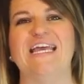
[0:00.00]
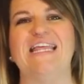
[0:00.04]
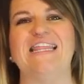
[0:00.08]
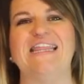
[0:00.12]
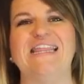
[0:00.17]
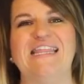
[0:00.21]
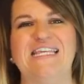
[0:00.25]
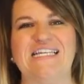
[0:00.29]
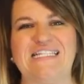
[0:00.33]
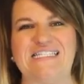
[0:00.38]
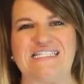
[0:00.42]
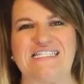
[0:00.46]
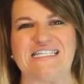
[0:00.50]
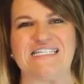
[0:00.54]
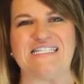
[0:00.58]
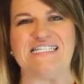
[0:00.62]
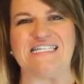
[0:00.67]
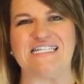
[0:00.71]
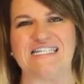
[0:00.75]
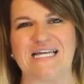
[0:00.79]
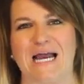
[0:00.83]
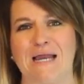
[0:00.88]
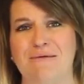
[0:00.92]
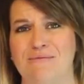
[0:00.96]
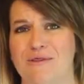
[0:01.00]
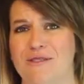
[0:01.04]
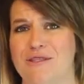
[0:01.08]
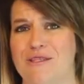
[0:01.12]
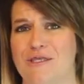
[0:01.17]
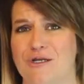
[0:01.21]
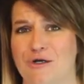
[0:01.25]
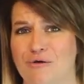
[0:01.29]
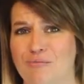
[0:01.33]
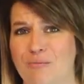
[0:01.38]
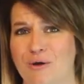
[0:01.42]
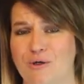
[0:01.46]
this is the time that
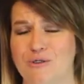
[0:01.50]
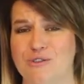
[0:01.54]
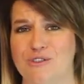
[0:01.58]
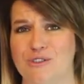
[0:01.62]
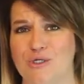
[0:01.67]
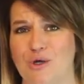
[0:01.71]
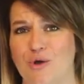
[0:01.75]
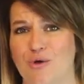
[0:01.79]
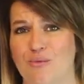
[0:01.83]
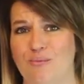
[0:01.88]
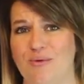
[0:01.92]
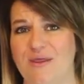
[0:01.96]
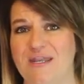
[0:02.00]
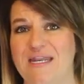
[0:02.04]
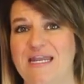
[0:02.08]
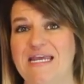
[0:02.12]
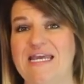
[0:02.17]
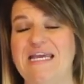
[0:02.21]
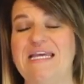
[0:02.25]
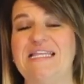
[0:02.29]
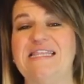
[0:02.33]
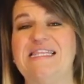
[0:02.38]
they're most open,